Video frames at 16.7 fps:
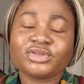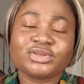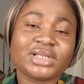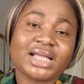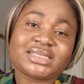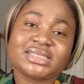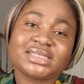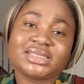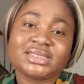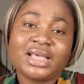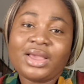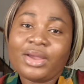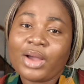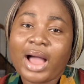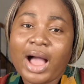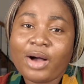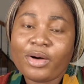That is
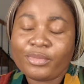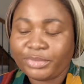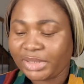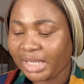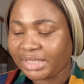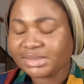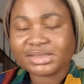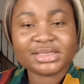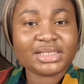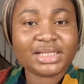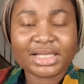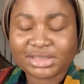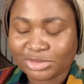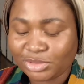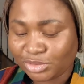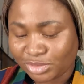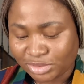how me I see. Let's
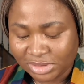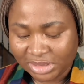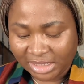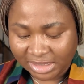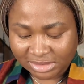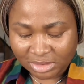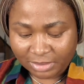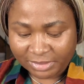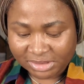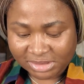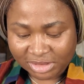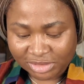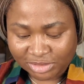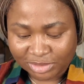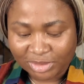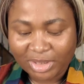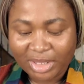go to the next comment
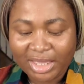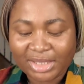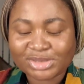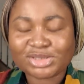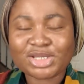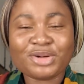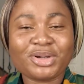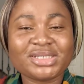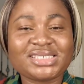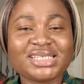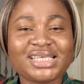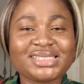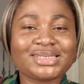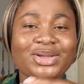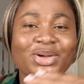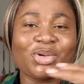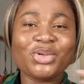section. Someone says,
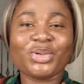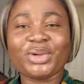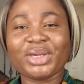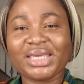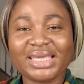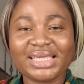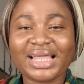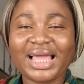coin.